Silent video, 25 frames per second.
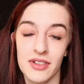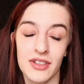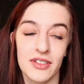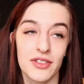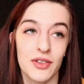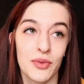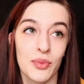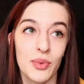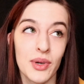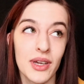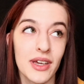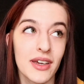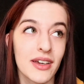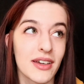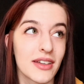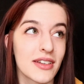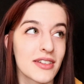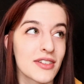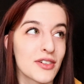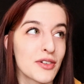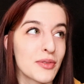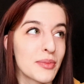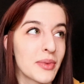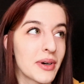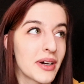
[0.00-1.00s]
it's a week
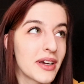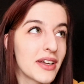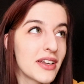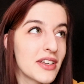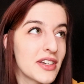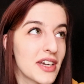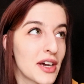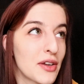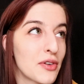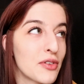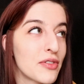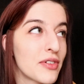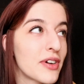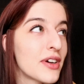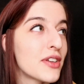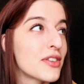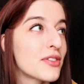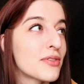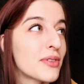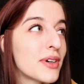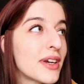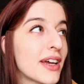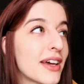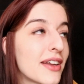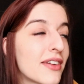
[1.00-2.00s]
until my
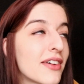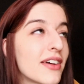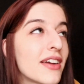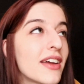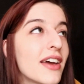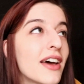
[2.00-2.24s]
channelversary and I